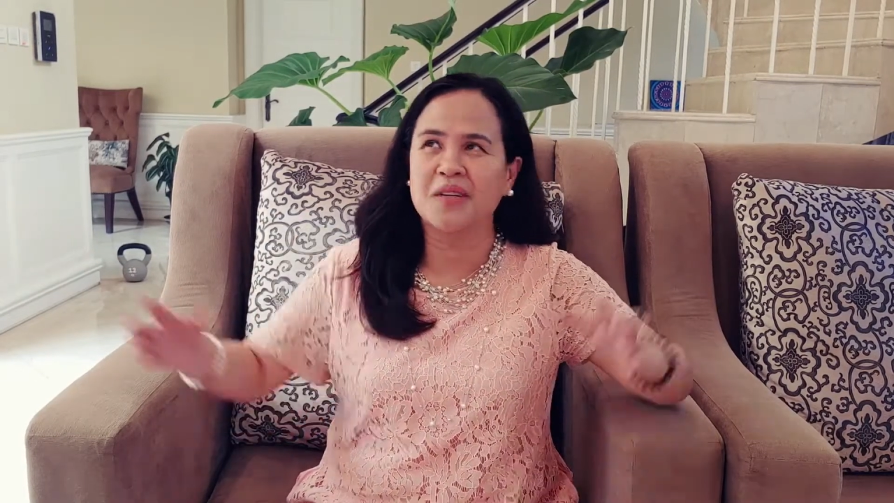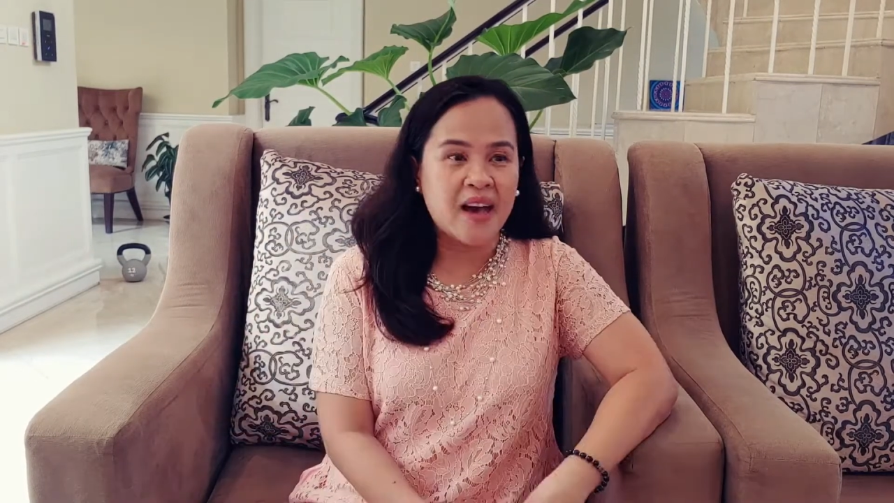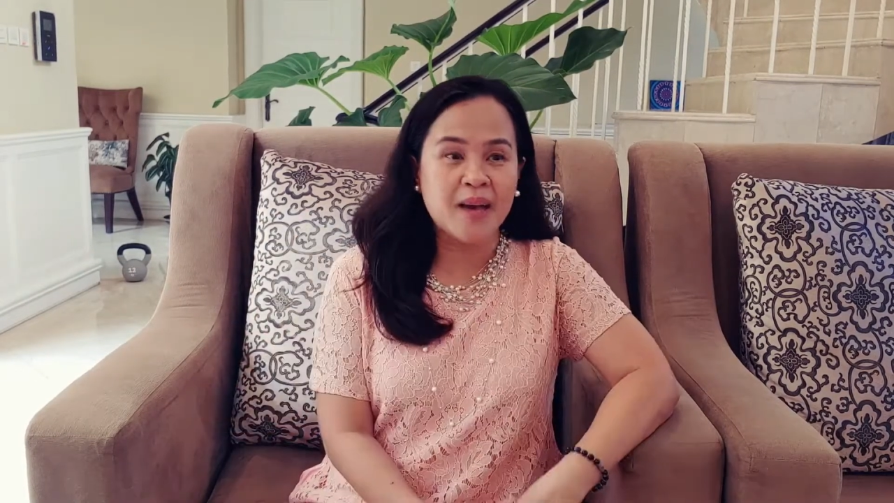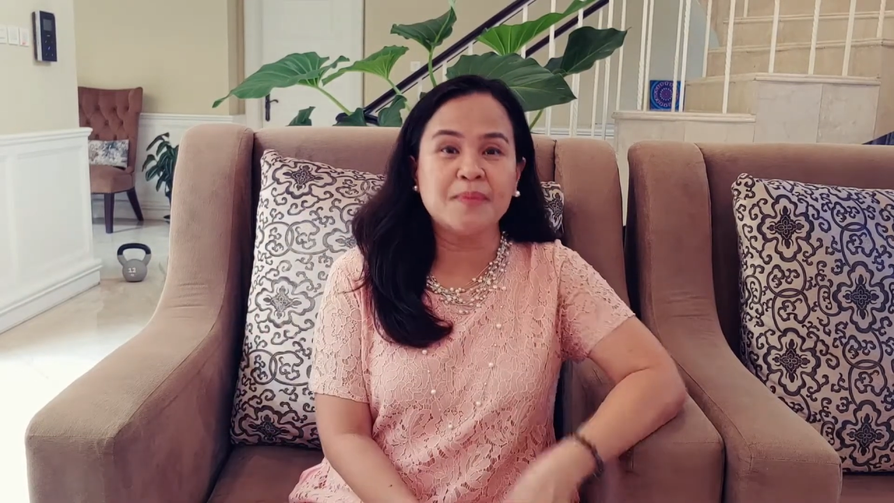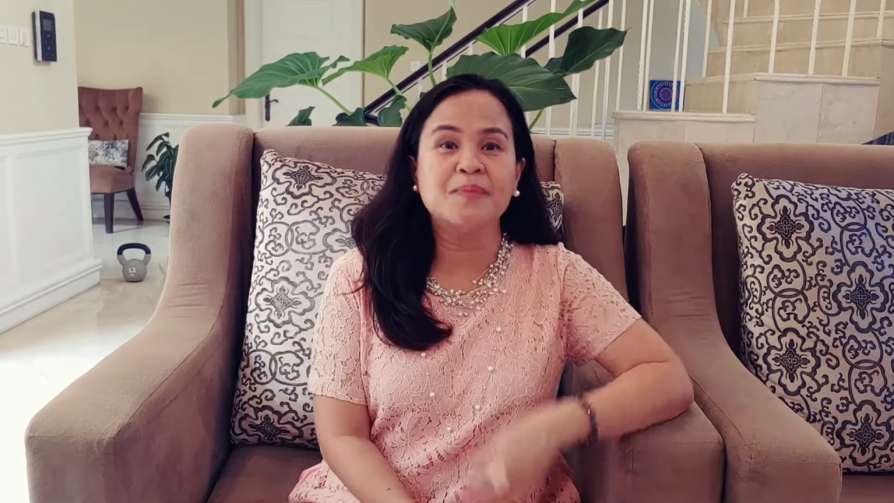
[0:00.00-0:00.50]

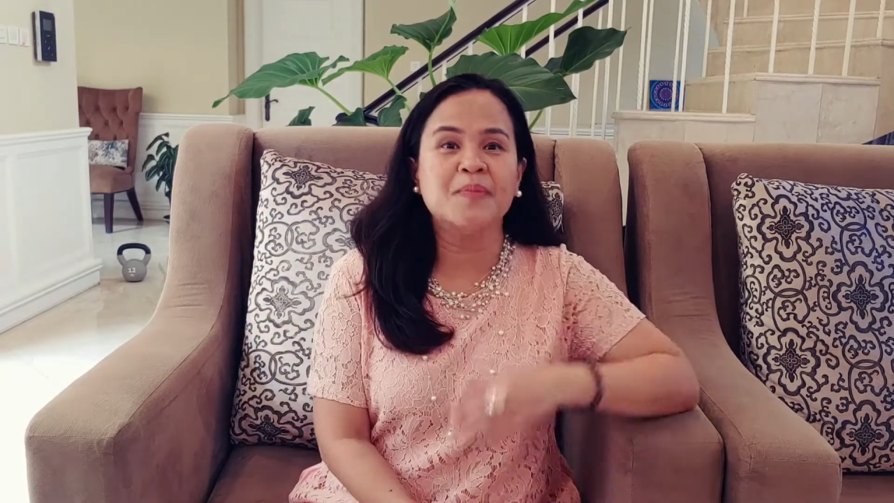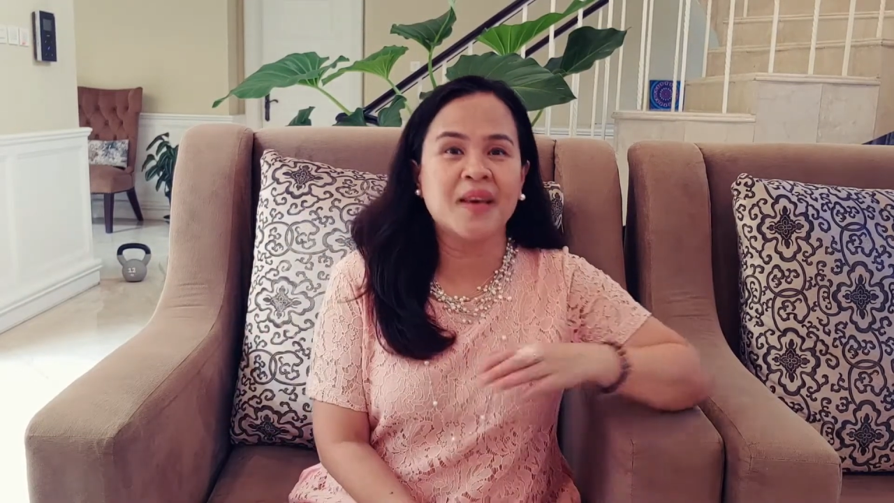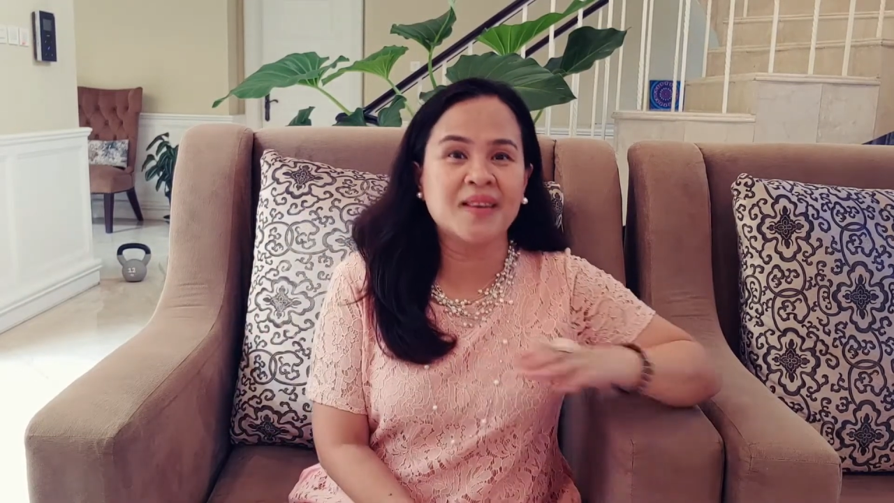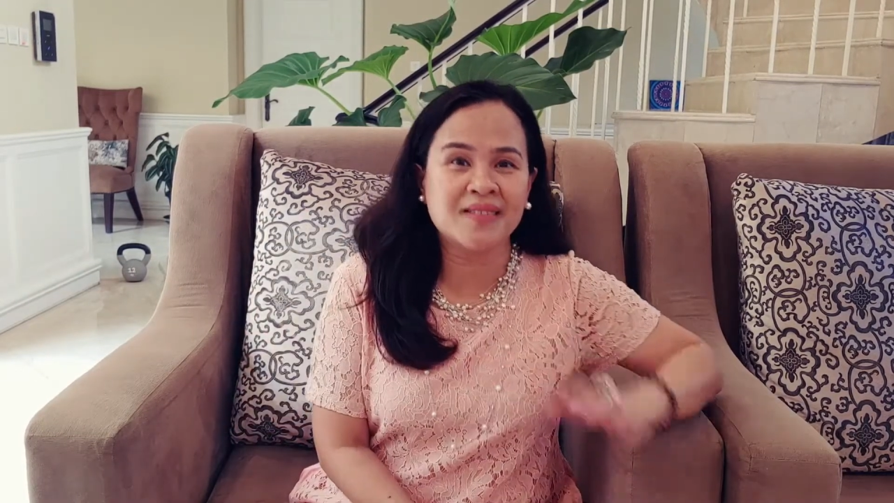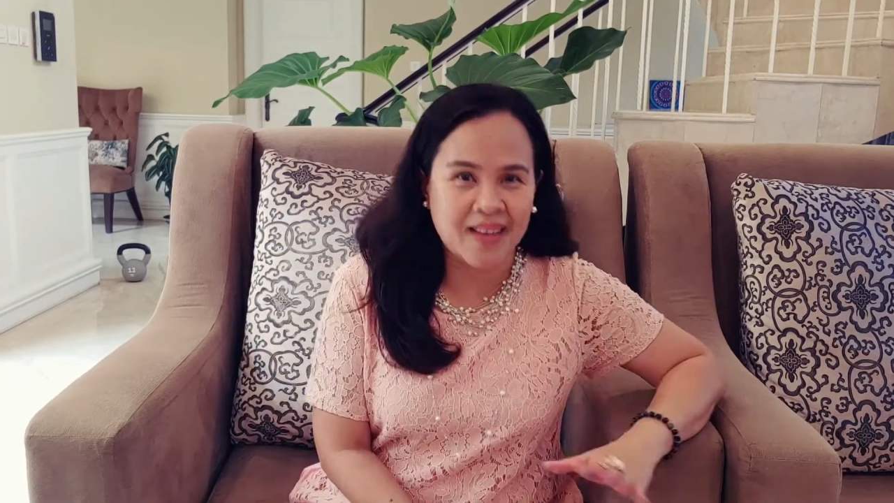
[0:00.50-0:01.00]
I'm
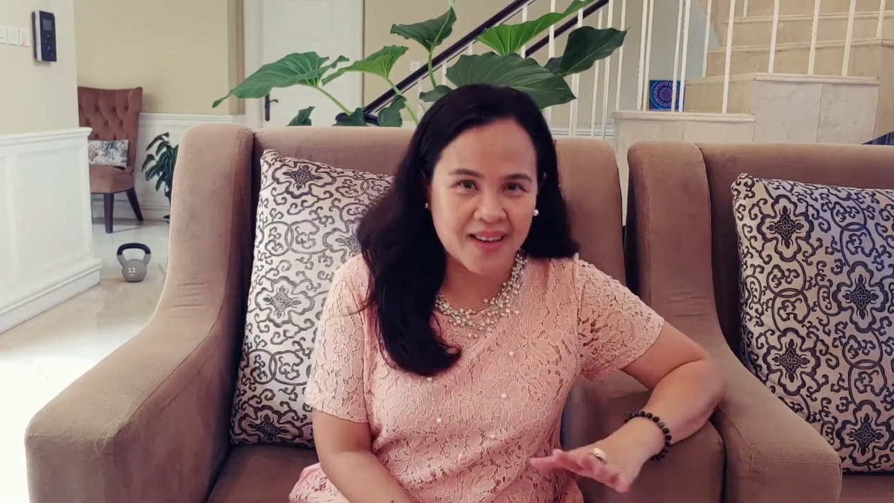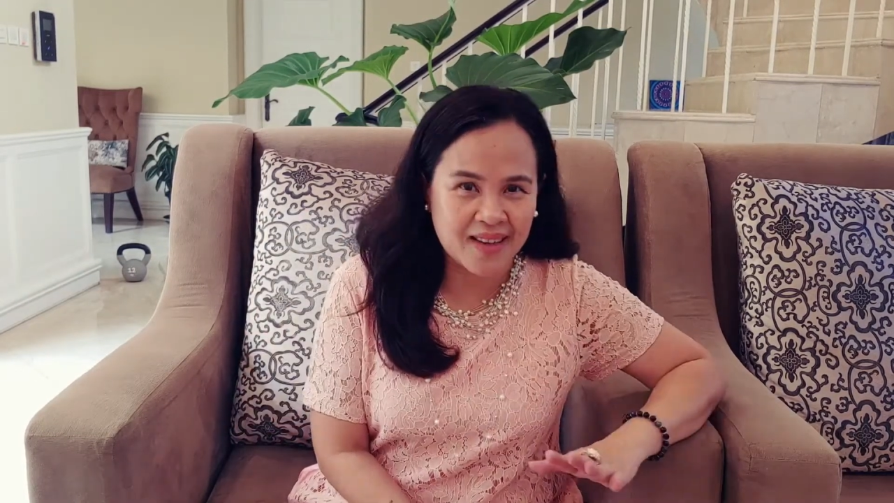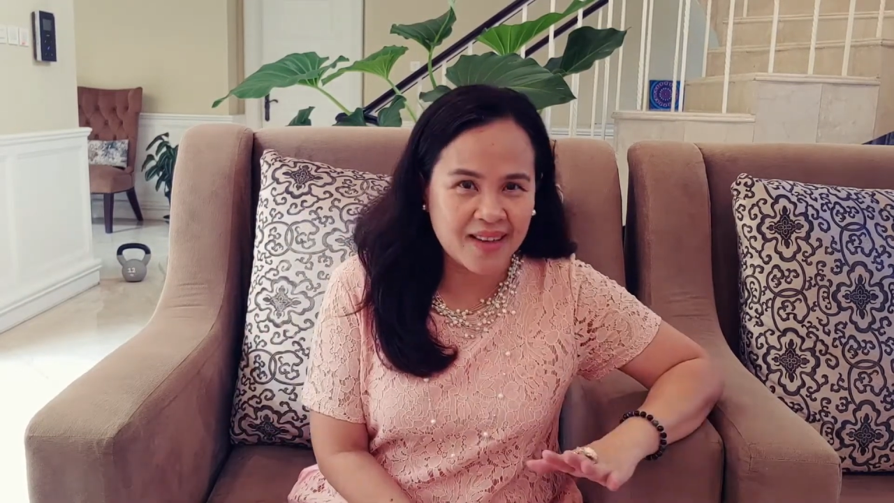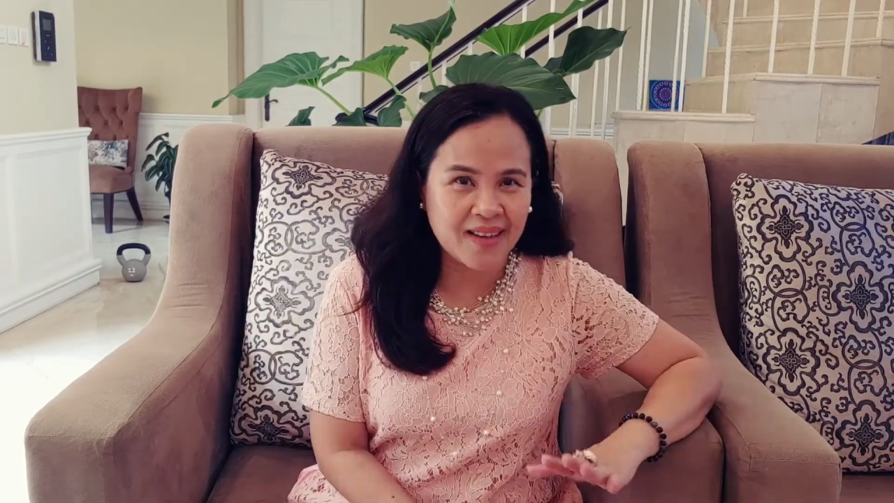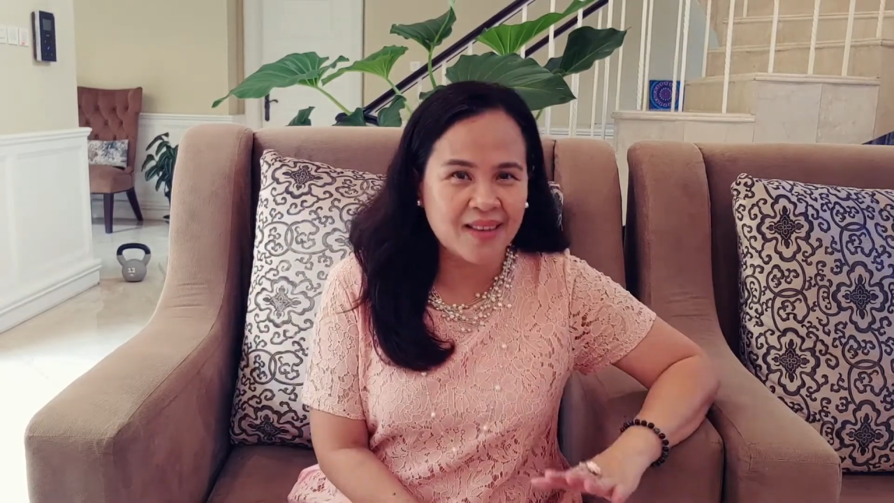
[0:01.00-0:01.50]

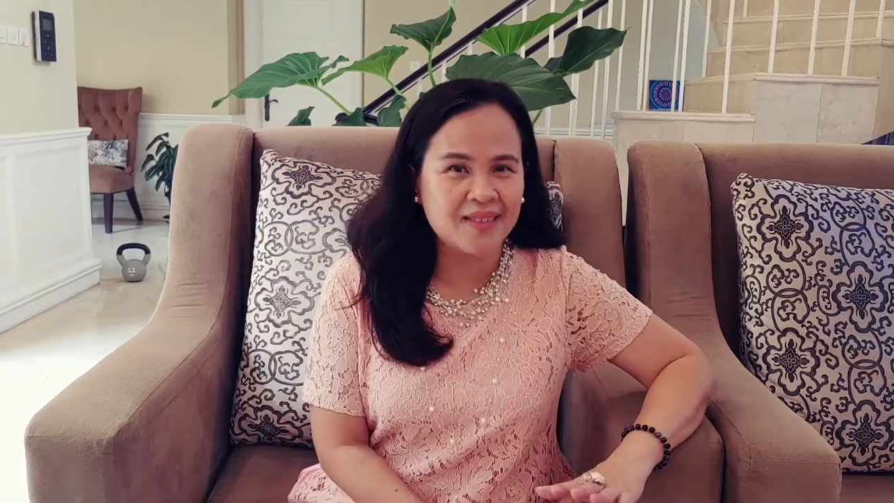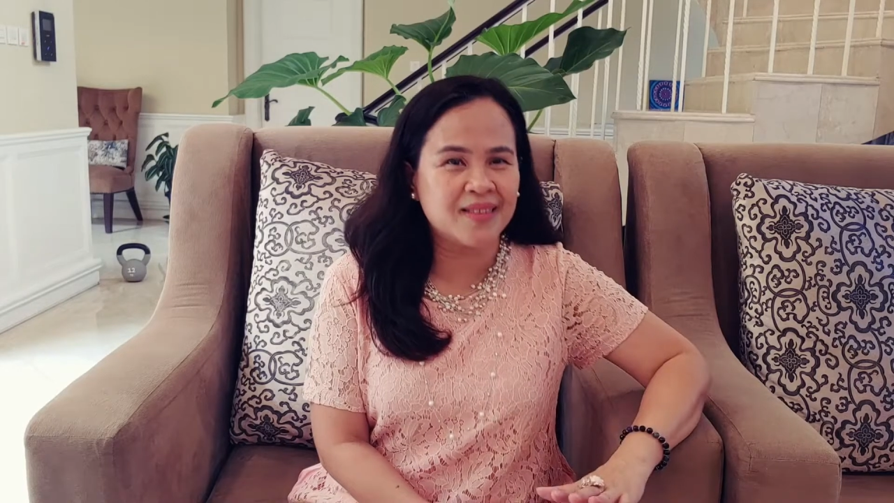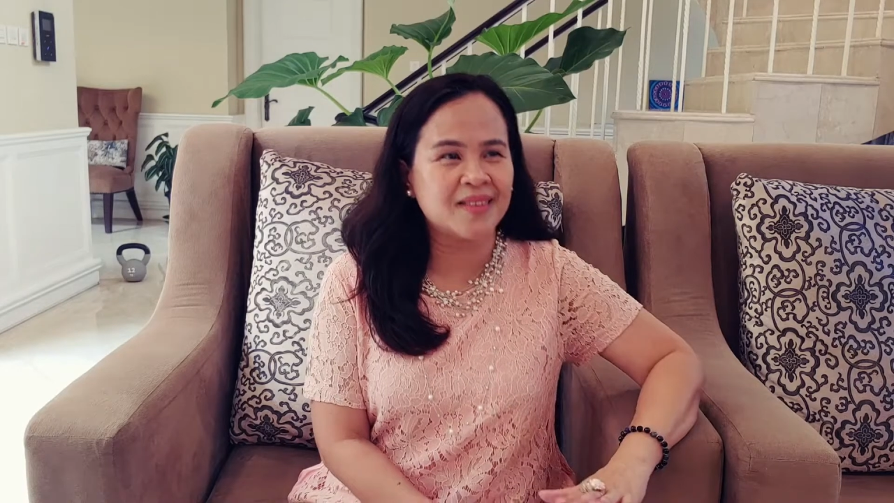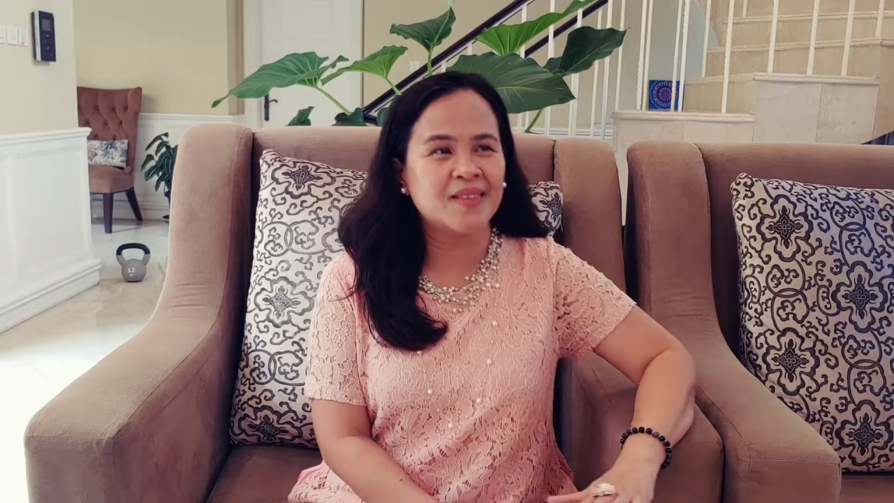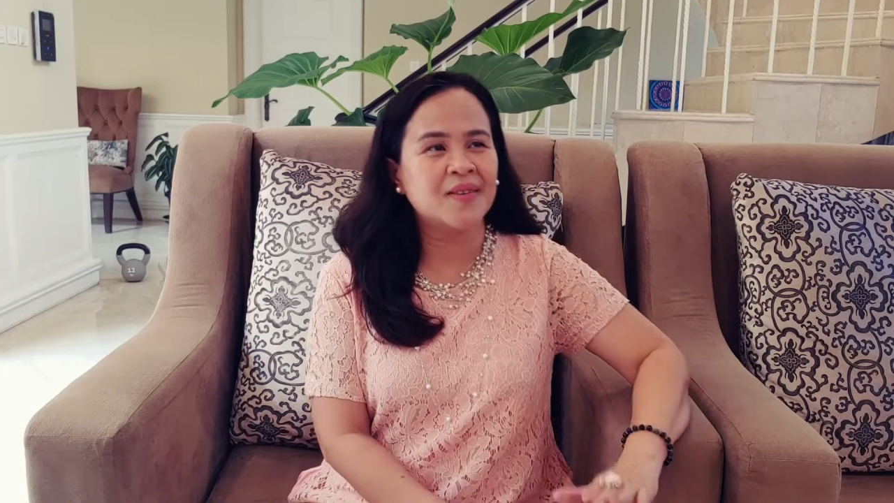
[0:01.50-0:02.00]

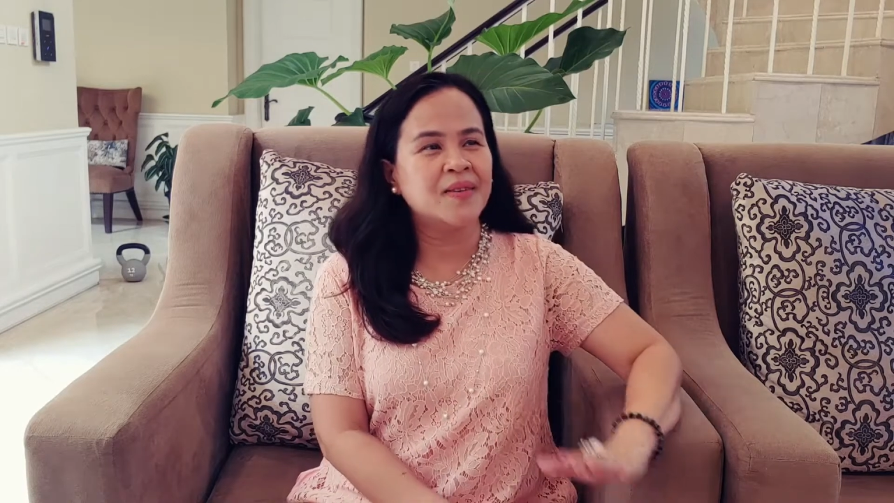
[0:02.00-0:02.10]
excited,